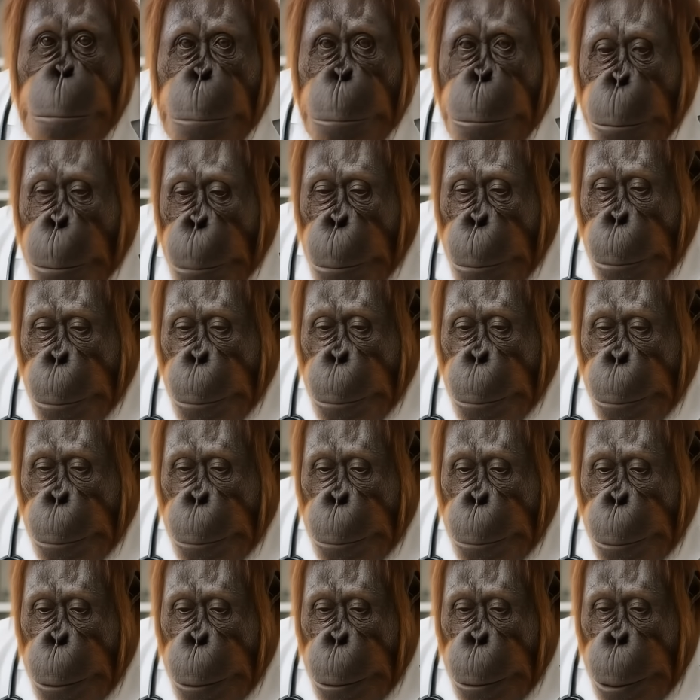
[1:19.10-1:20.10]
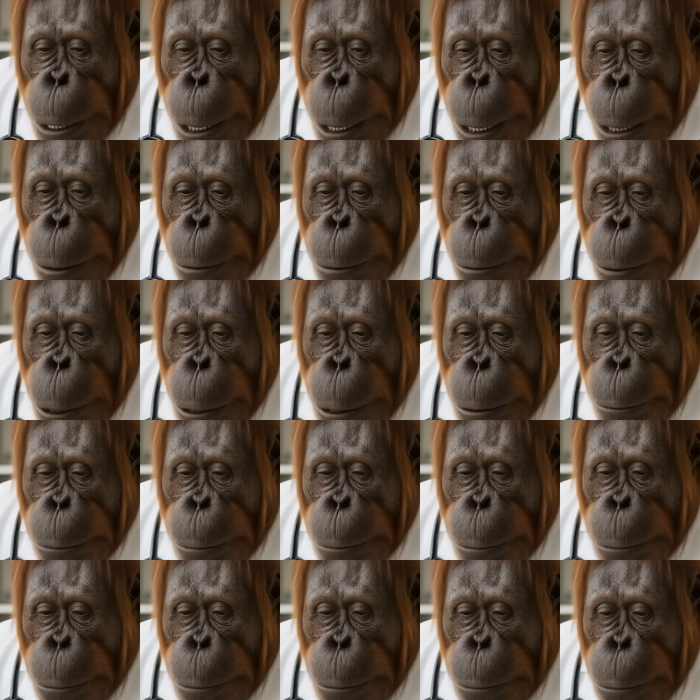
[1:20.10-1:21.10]
Into this fertile ground
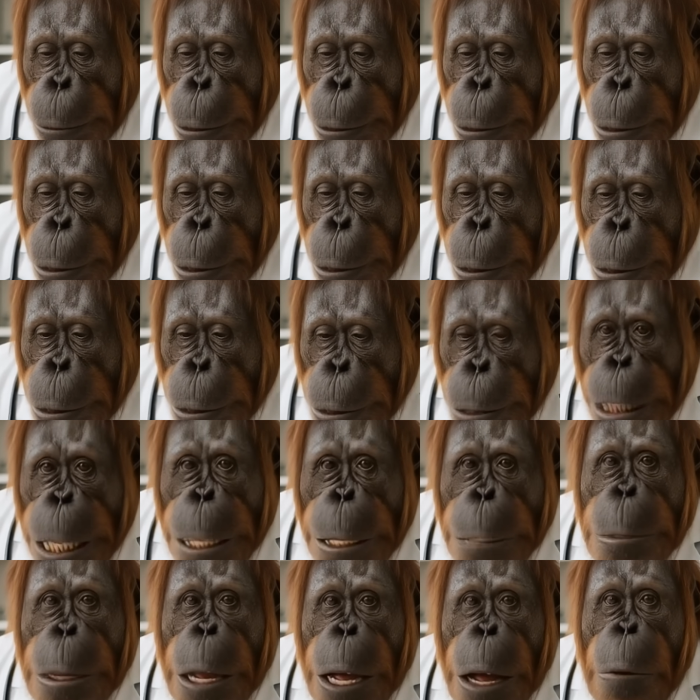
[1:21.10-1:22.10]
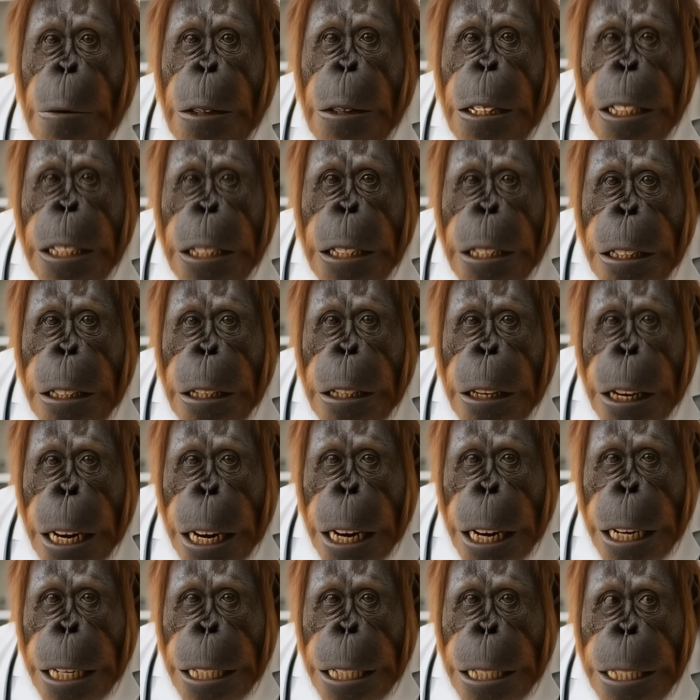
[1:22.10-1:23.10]
of confusion steps our political
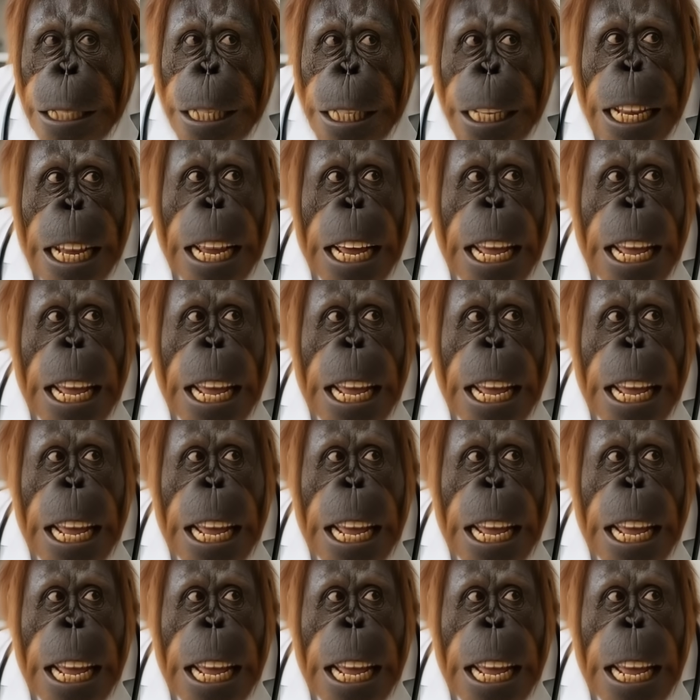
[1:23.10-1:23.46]
class,